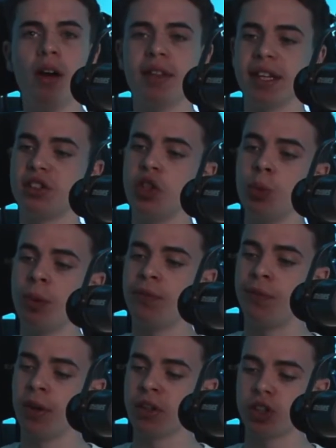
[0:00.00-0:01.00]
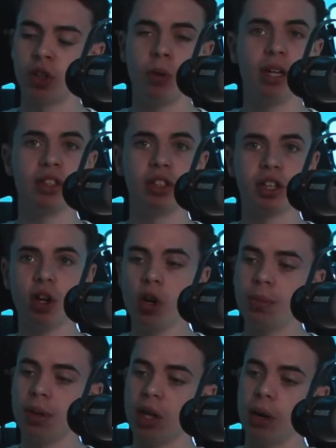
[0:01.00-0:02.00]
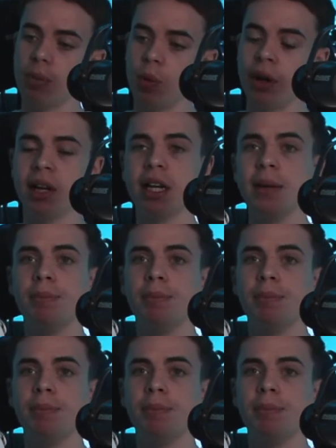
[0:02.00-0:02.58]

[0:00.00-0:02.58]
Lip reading: they're super functional as you can open it up quickly,